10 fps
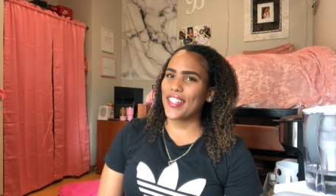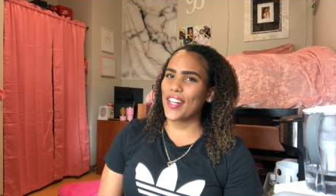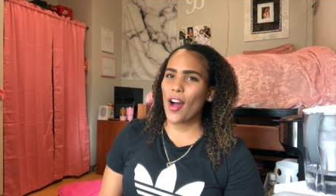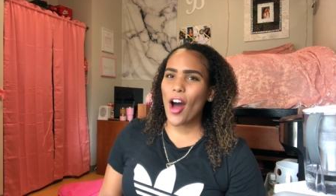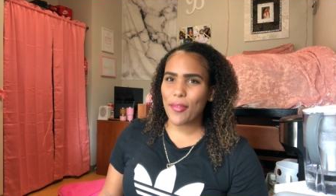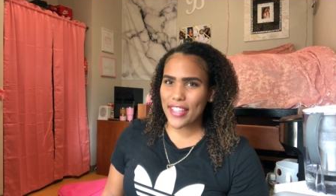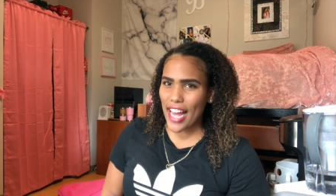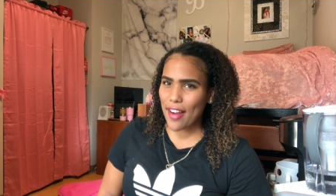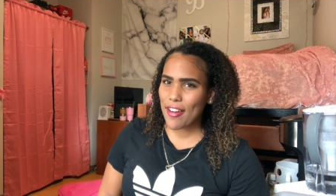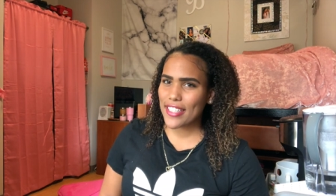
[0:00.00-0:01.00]
leading on with
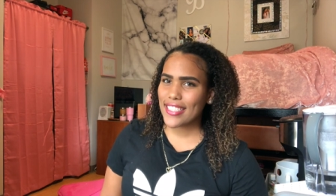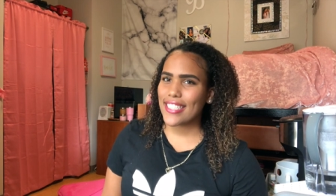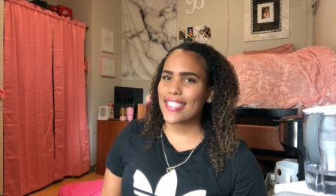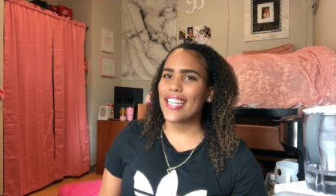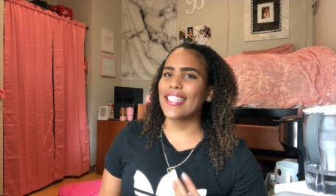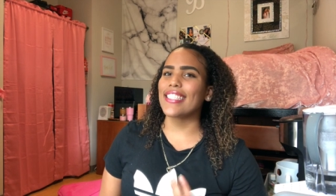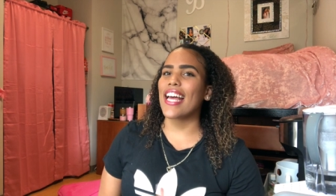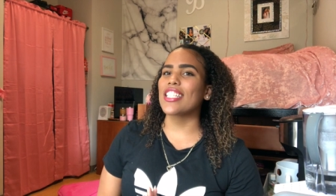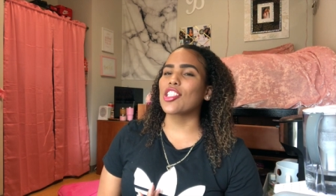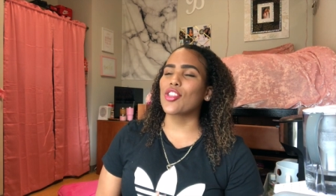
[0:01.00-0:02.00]
that question, it
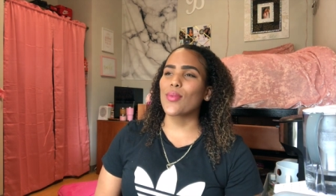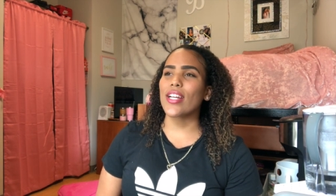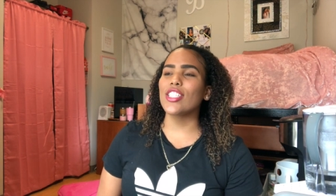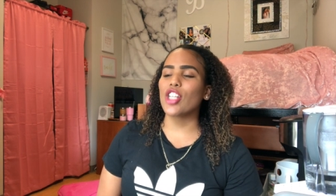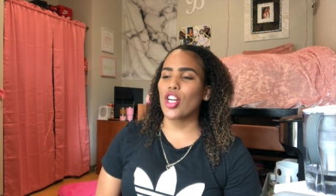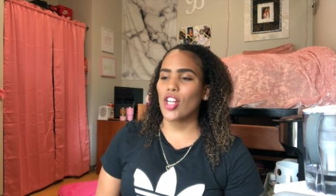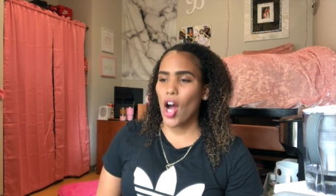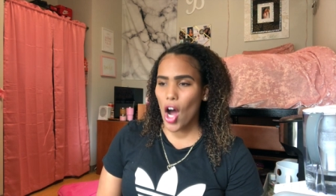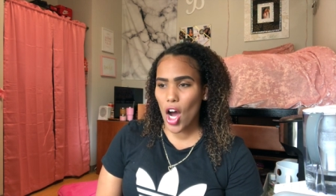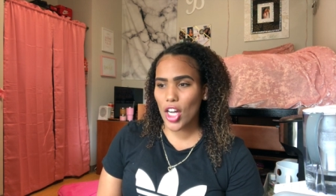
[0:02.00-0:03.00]
says three
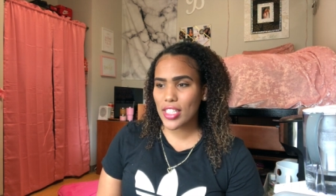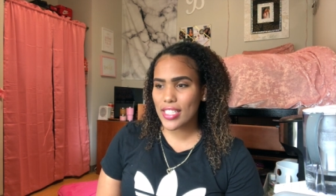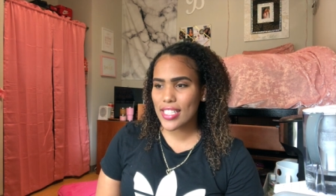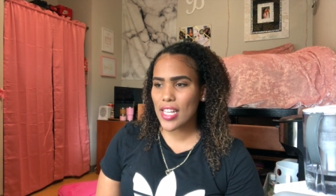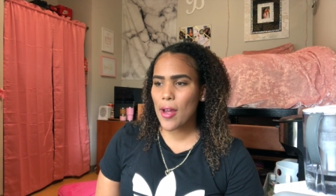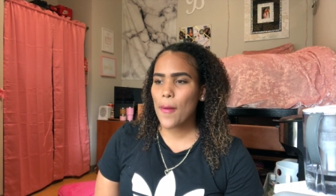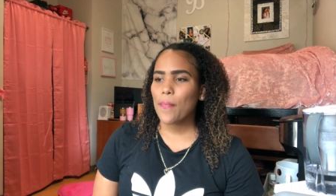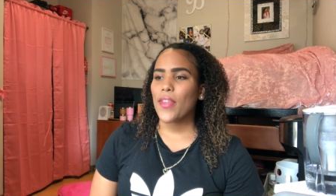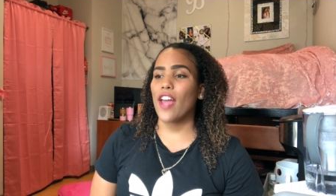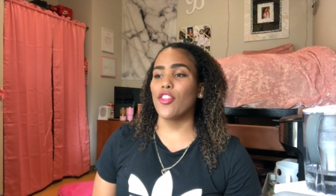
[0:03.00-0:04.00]
turn-ons
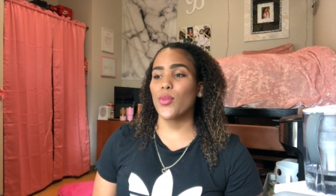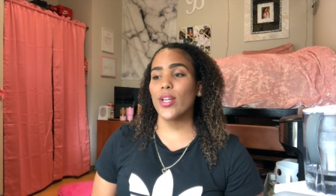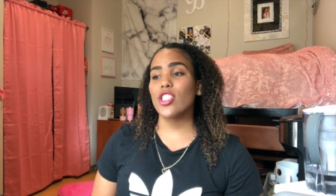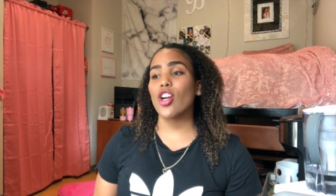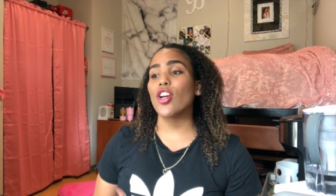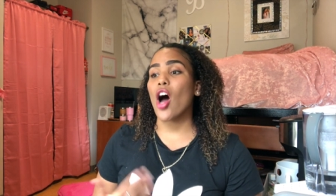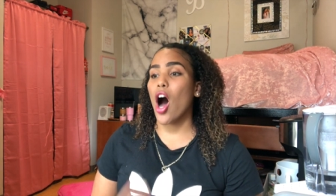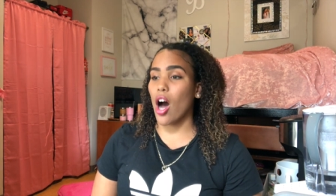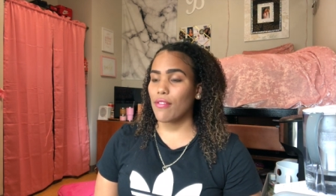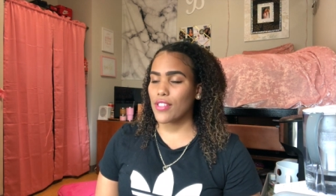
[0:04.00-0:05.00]
and three turn
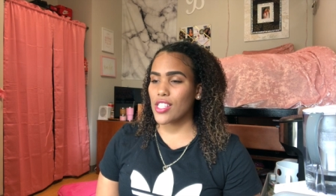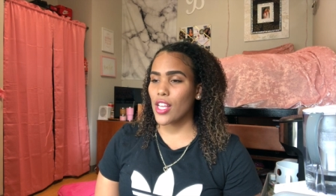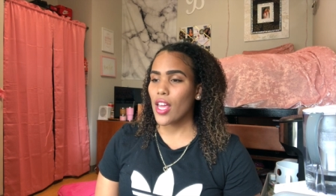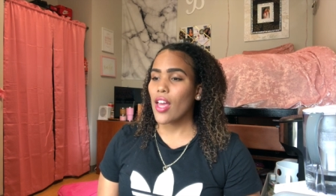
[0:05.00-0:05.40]
offs.